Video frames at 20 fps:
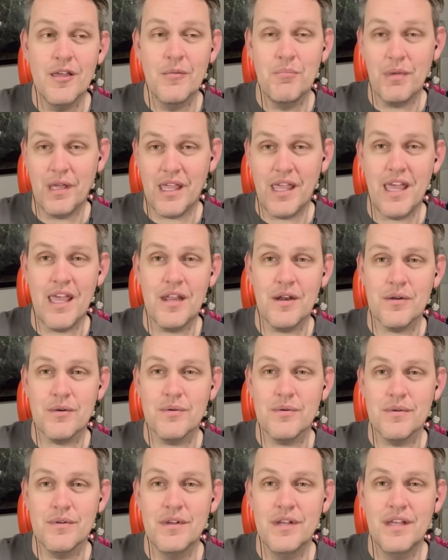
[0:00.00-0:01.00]

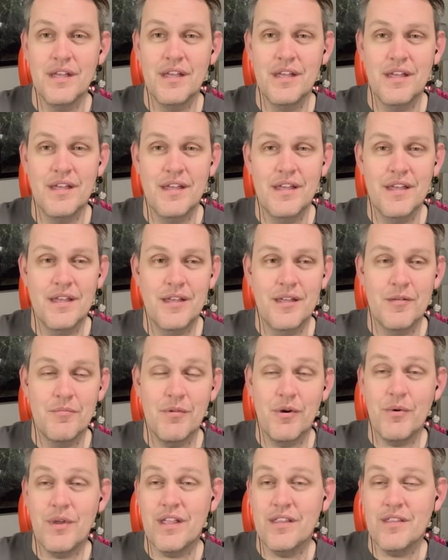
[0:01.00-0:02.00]
mechanical.
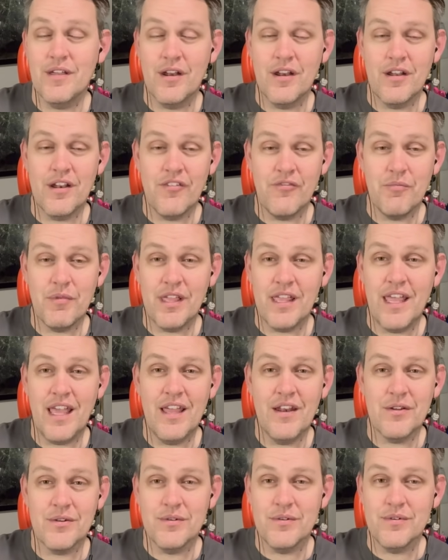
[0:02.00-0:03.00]
But we had done enough
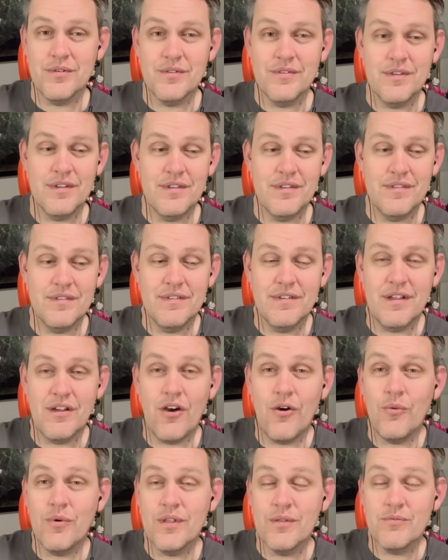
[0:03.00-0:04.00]
mechanical
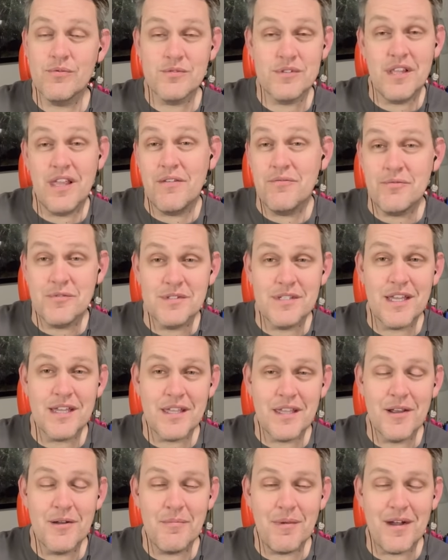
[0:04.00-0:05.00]
all we was left was that
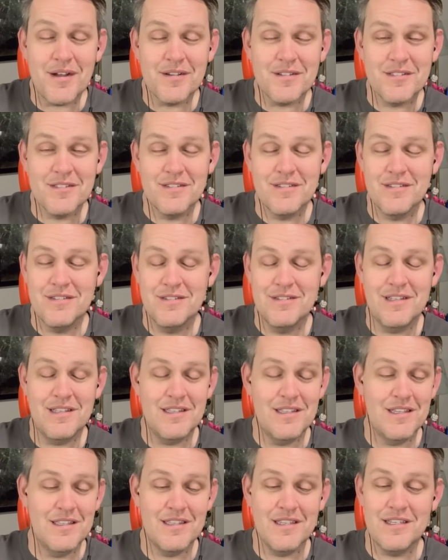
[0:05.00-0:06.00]
gearbox. And
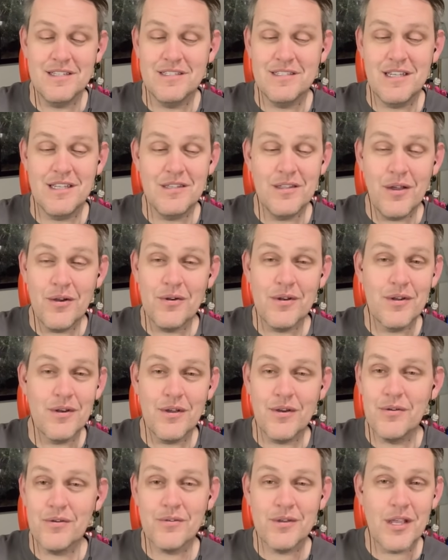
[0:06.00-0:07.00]
then they said, no, no,
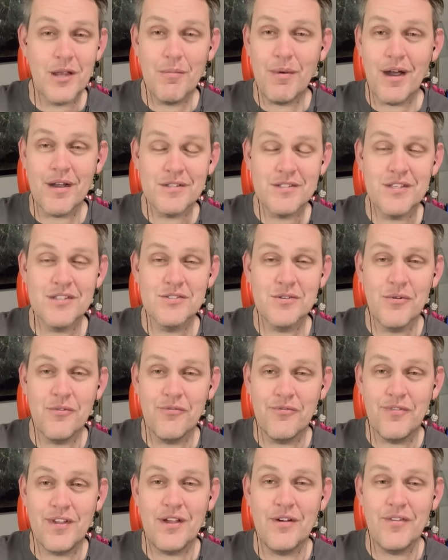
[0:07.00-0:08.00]
no, gearboxes don't
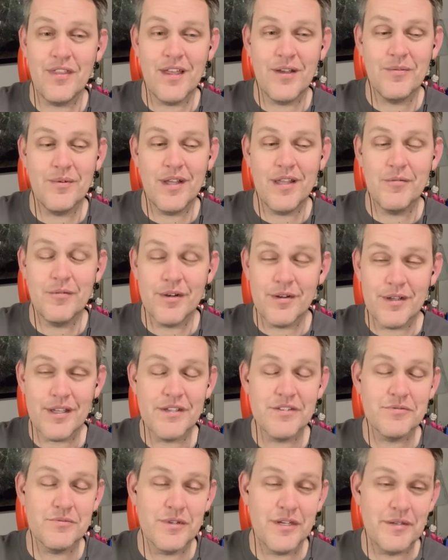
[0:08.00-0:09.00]
fail that way. Well,
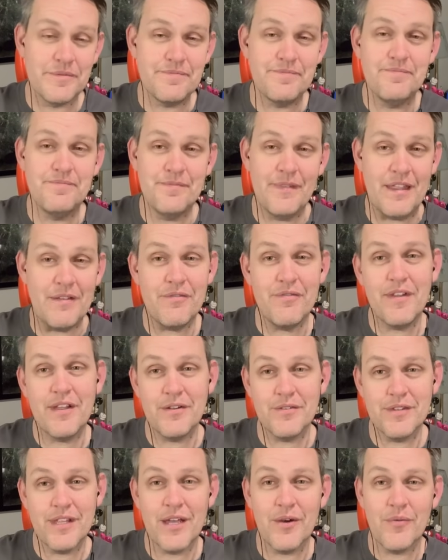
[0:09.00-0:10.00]
guess what? It
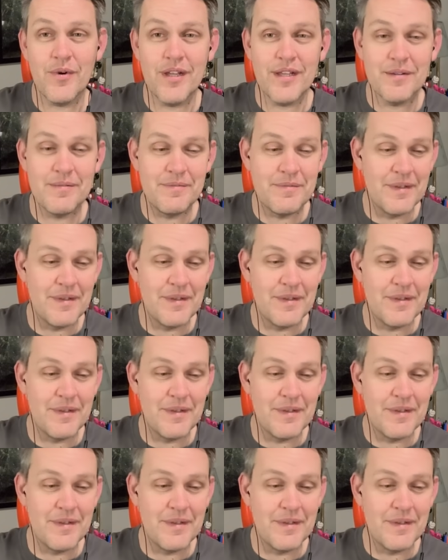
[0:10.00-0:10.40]
failed that way.